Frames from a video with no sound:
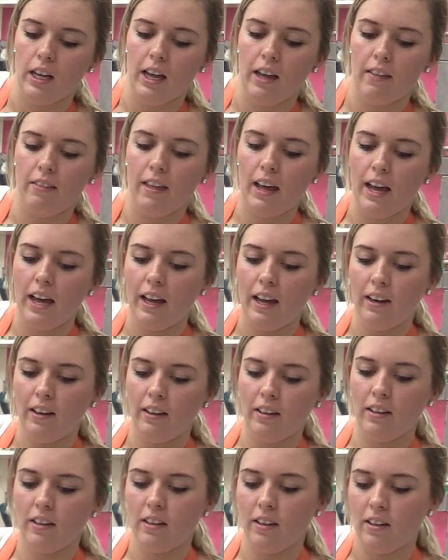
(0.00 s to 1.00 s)
and
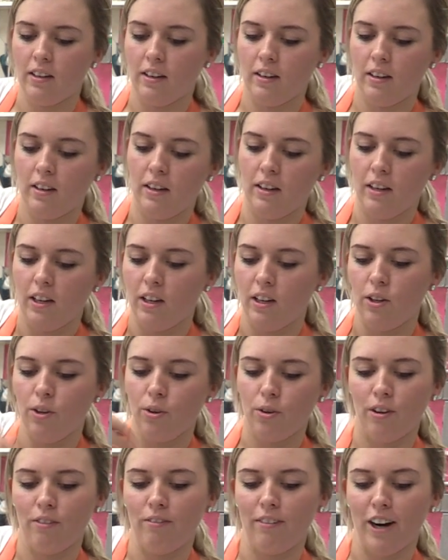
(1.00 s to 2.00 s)
then
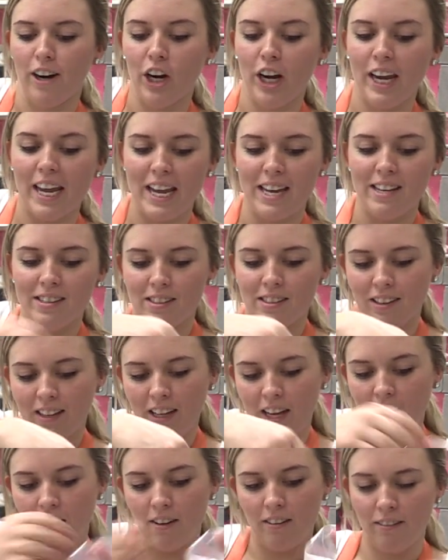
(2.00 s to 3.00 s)
you can very
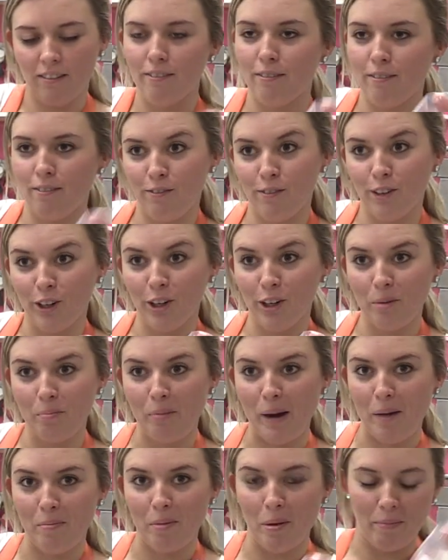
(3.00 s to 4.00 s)
easily fill your
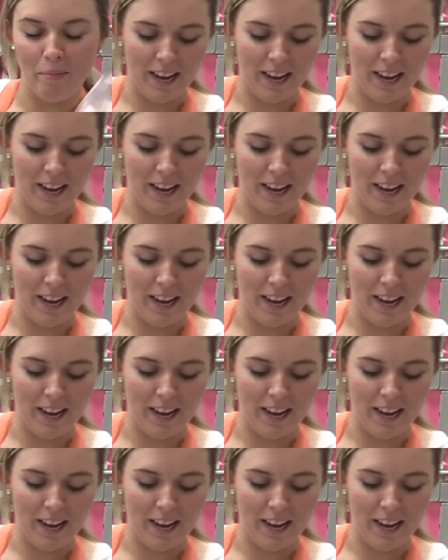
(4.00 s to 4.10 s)
piping